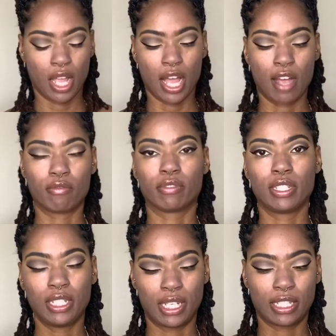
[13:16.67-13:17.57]
I
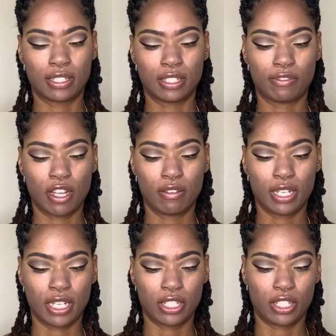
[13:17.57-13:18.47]
really like this
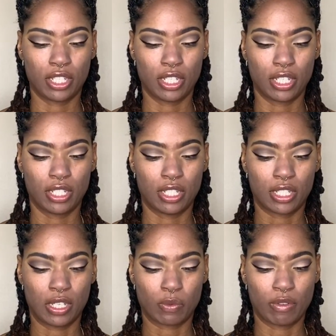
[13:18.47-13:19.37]
foundation,
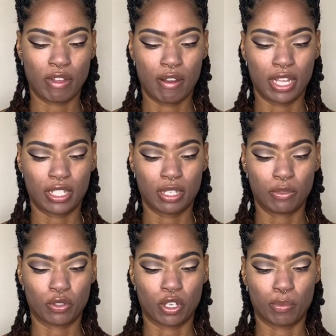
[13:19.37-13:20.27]
this liquid foundation. I'm
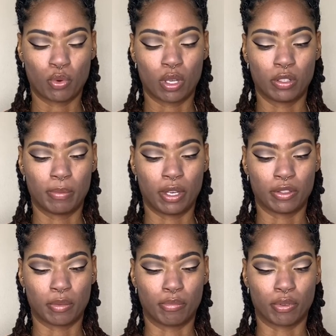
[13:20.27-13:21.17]
just gonna pour a little bit on
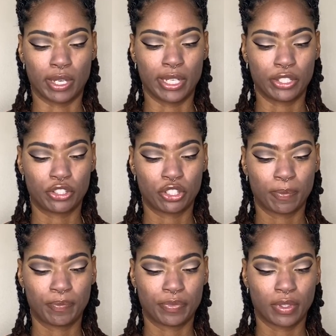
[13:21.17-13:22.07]
the brush
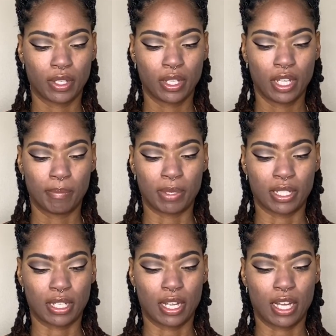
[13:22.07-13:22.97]

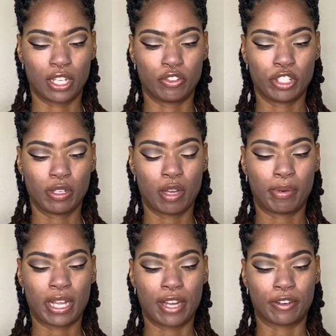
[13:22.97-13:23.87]
because I usually
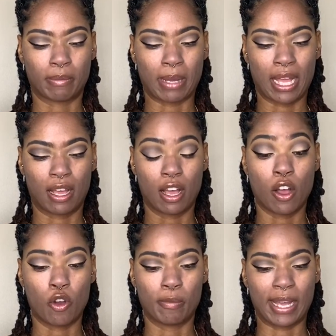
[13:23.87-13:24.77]
apply it
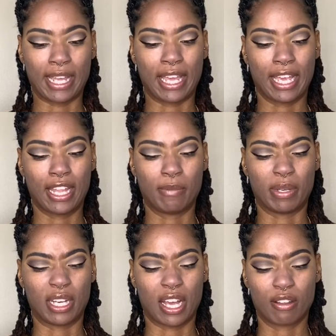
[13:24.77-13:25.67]
on my hand,
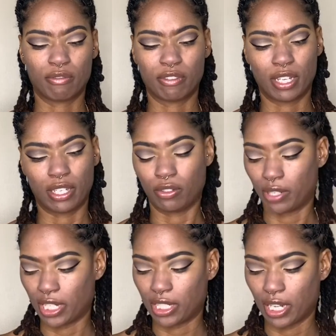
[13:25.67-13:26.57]
but I don't feel like doing
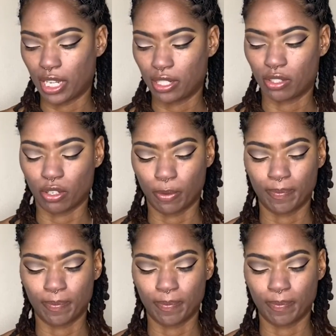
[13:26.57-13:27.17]
that today. So